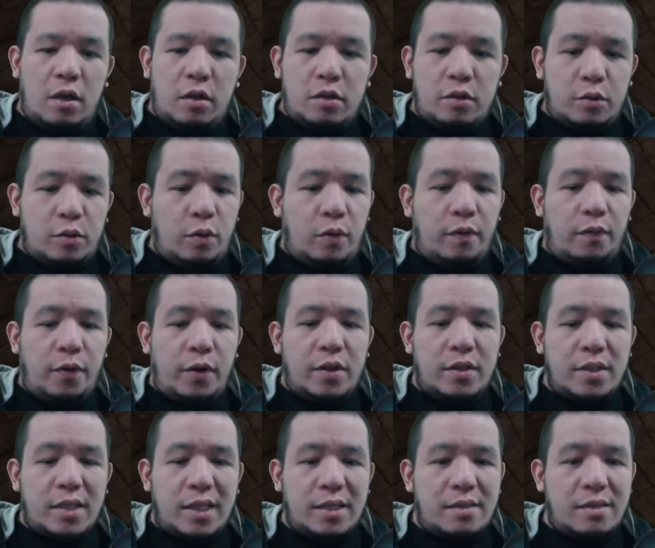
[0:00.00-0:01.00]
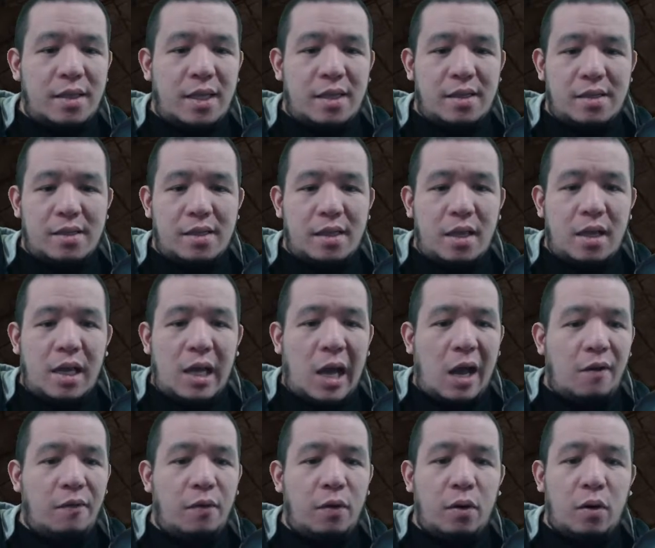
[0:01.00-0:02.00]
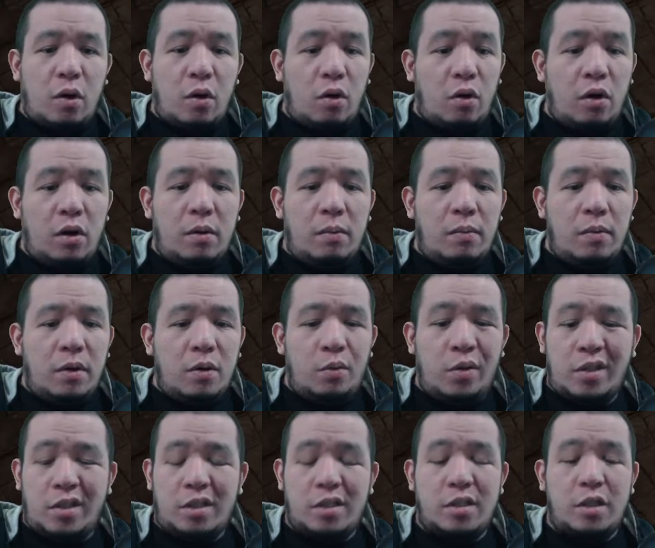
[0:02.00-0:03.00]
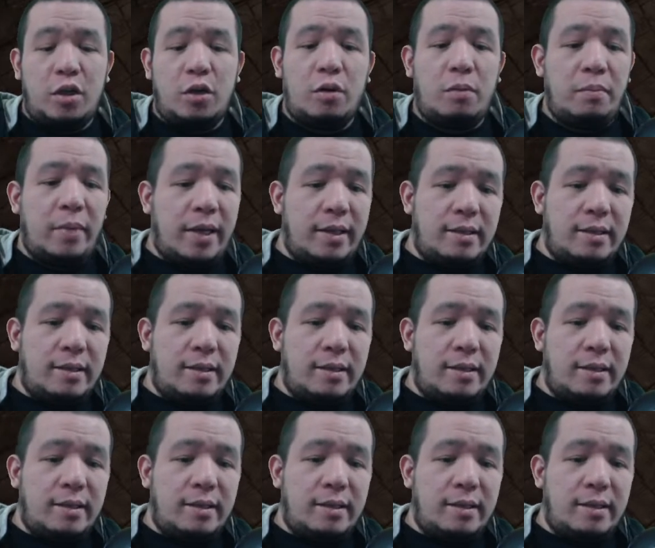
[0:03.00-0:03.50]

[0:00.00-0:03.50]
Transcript: So first is this Havoc Orb, which is your main